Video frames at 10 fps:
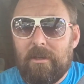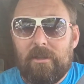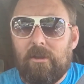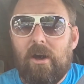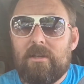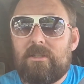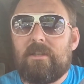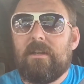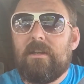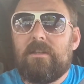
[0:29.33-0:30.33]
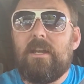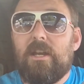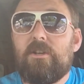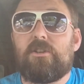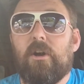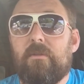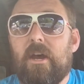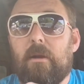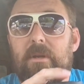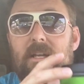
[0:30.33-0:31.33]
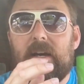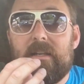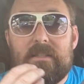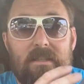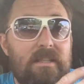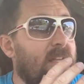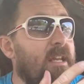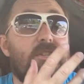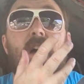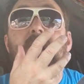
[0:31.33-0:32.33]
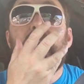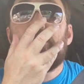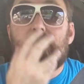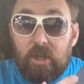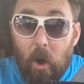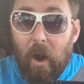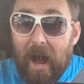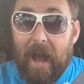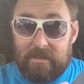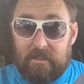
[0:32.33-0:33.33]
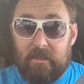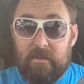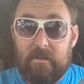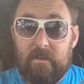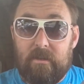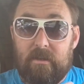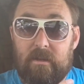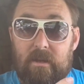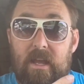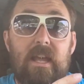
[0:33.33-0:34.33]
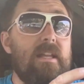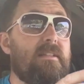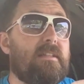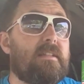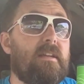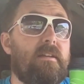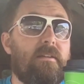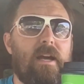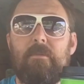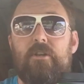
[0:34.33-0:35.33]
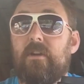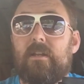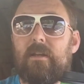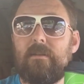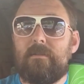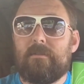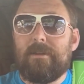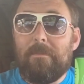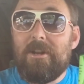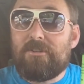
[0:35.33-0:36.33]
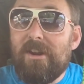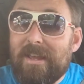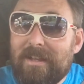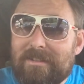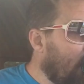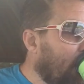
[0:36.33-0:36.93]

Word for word: lost the intro there because this is so hot. It's, I'm gonna drink it. I'm gonna drink it.